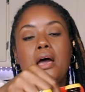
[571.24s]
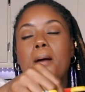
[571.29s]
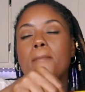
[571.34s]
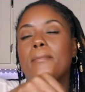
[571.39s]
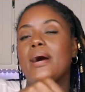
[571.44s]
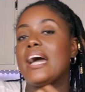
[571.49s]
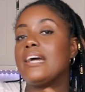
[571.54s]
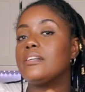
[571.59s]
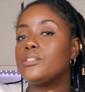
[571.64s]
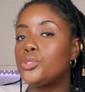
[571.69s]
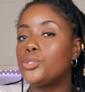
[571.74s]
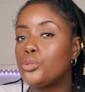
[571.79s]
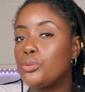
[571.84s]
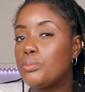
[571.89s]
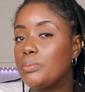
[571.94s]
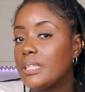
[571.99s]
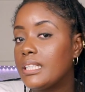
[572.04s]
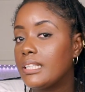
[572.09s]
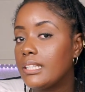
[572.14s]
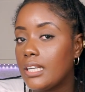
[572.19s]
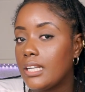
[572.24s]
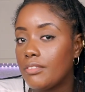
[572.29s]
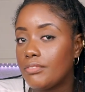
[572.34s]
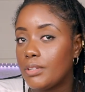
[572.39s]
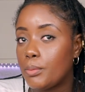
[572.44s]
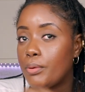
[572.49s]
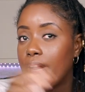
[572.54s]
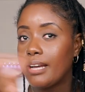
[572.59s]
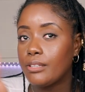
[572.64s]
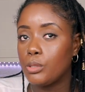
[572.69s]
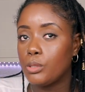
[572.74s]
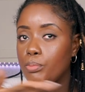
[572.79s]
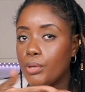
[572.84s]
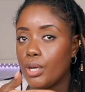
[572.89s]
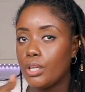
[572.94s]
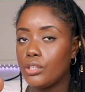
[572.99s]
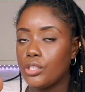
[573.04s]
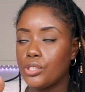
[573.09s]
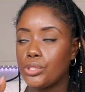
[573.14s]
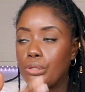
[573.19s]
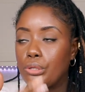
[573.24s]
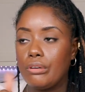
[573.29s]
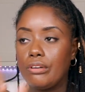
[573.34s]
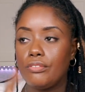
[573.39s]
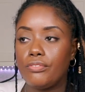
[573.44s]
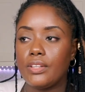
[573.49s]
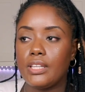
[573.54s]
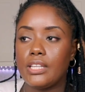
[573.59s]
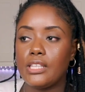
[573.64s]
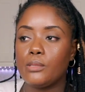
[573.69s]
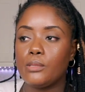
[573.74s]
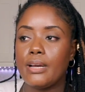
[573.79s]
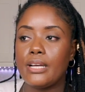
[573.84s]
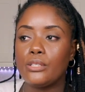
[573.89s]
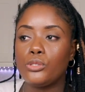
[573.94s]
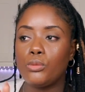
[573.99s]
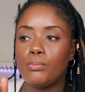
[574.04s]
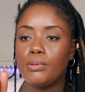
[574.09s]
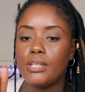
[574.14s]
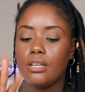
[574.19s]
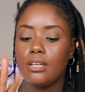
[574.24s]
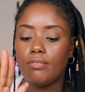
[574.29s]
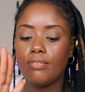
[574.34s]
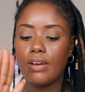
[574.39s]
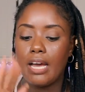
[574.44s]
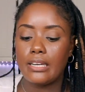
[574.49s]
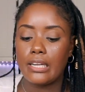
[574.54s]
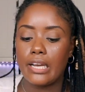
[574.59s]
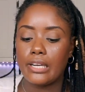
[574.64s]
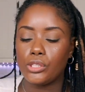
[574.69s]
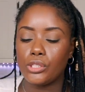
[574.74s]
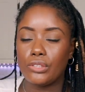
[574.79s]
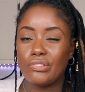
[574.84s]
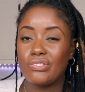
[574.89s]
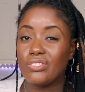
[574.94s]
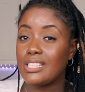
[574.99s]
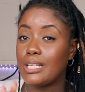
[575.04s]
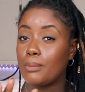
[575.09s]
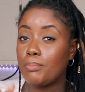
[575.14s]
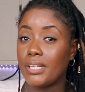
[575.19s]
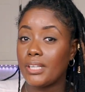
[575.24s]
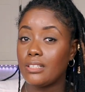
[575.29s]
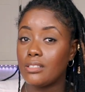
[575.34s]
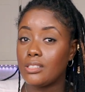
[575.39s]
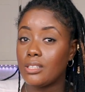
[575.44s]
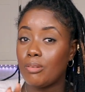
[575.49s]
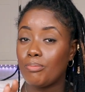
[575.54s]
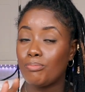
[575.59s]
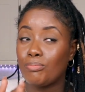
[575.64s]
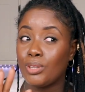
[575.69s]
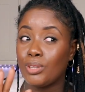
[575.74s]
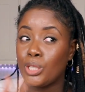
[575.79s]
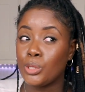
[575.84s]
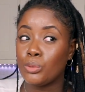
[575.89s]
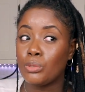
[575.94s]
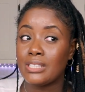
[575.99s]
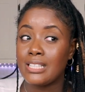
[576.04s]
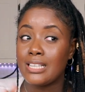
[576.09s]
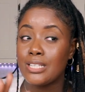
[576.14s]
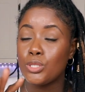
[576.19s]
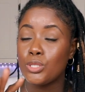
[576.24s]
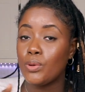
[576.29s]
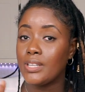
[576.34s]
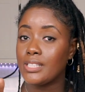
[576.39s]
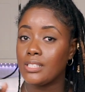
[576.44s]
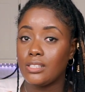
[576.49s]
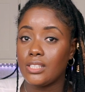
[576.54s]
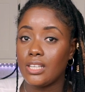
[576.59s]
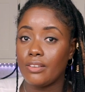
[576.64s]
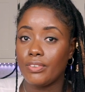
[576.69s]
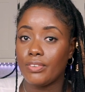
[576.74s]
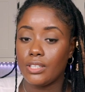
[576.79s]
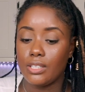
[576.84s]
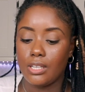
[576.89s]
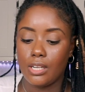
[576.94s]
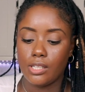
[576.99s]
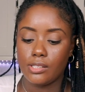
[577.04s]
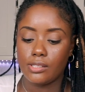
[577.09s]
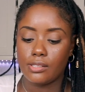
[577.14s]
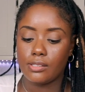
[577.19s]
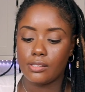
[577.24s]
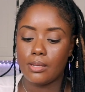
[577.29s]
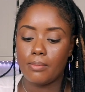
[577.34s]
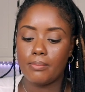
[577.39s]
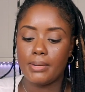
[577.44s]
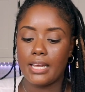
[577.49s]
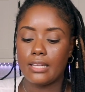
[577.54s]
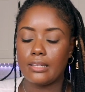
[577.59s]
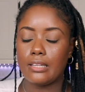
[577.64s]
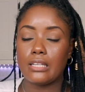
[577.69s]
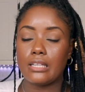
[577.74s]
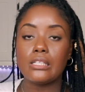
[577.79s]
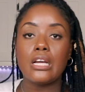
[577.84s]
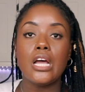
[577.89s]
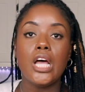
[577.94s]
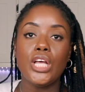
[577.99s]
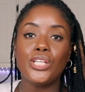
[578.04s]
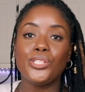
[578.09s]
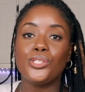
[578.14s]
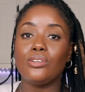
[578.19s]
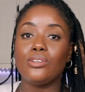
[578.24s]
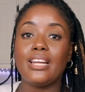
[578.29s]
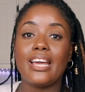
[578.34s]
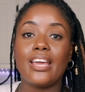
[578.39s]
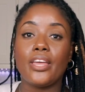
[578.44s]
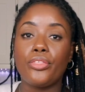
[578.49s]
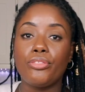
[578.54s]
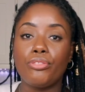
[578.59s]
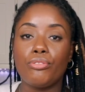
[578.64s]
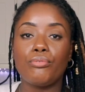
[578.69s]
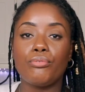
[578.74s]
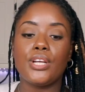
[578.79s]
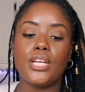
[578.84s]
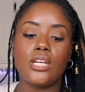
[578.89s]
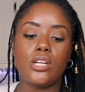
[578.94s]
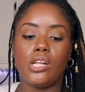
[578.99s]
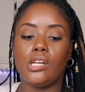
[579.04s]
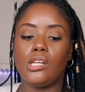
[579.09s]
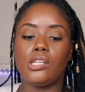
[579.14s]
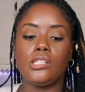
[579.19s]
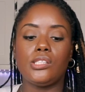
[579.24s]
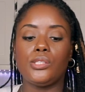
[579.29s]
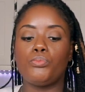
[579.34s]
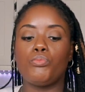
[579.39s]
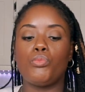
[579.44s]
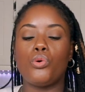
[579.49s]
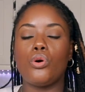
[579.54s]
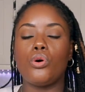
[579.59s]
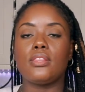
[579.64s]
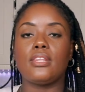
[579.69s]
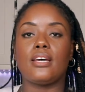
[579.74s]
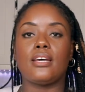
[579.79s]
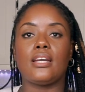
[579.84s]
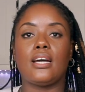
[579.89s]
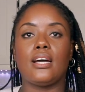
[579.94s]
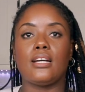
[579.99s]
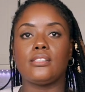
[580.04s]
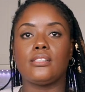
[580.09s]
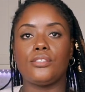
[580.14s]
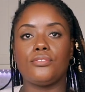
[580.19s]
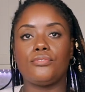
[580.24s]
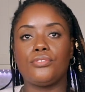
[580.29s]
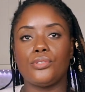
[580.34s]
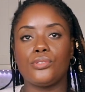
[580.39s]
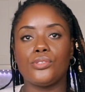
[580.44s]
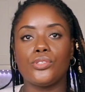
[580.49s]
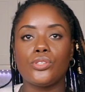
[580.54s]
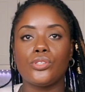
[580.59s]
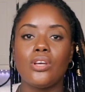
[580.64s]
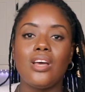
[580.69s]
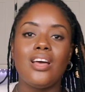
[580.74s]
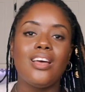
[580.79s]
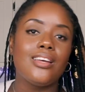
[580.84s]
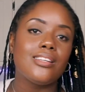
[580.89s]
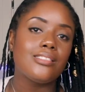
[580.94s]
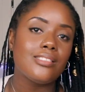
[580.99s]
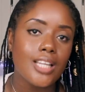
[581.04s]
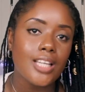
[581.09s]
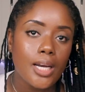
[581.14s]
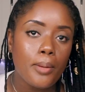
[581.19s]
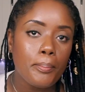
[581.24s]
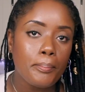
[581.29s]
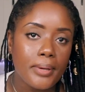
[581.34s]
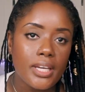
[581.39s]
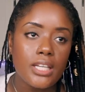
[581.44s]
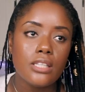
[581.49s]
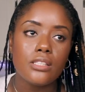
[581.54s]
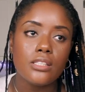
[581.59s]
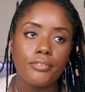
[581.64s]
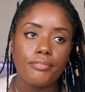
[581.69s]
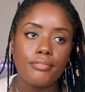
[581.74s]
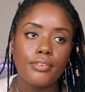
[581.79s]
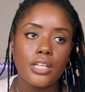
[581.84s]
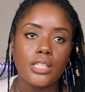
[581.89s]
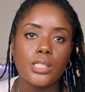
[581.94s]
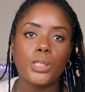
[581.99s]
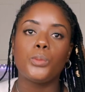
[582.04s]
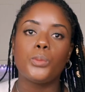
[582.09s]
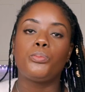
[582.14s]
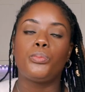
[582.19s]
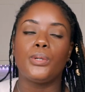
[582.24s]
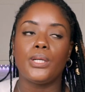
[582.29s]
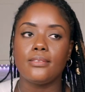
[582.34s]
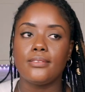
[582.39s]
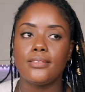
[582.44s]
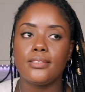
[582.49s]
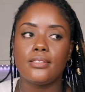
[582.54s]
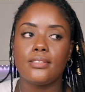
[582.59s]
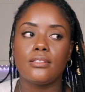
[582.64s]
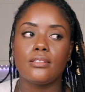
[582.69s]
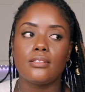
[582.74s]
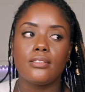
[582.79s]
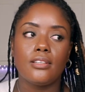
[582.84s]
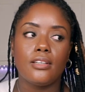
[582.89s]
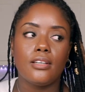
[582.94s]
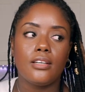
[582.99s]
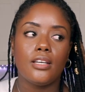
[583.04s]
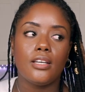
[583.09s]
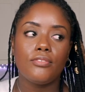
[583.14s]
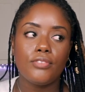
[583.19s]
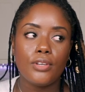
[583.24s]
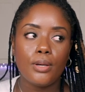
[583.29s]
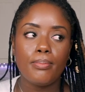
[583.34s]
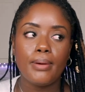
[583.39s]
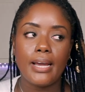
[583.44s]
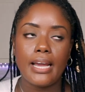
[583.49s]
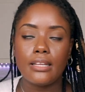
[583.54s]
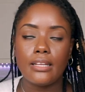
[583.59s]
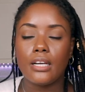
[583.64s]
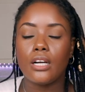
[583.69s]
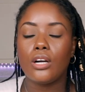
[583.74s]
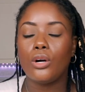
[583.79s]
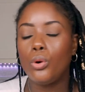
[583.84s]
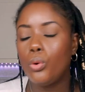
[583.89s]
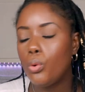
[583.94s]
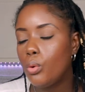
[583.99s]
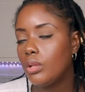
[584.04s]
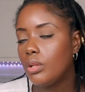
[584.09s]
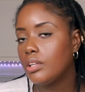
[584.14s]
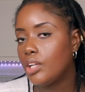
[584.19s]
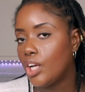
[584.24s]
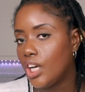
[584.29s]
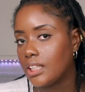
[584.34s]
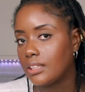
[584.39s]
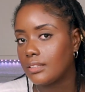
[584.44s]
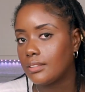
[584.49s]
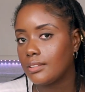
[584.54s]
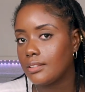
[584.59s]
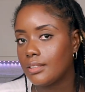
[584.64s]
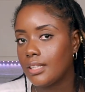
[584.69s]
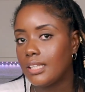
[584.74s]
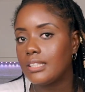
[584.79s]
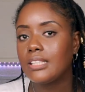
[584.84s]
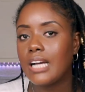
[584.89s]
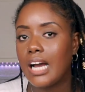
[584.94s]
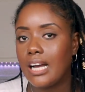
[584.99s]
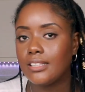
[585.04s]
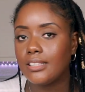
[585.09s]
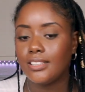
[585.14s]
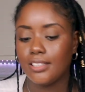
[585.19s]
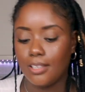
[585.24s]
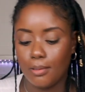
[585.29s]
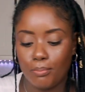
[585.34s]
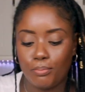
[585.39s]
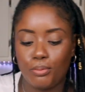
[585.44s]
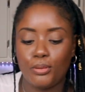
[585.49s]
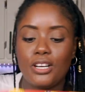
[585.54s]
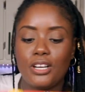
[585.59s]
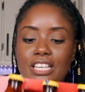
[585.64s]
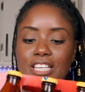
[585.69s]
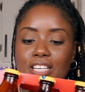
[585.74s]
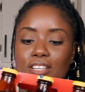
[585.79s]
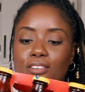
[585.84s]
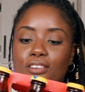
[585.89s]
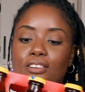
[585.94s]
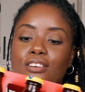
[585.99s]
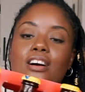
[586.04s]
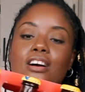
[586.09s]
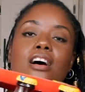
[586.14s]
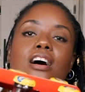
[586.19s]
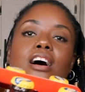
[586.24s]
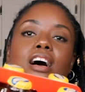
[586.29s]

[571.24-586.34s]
but I do believe the price will be on the screen for this, but I do believe at extra foods I picked this up, this was like $27 or something like that. So like $3 more than hearty foods. It's not a big difference, but if you're buying like a whole lot, it adds up, you know?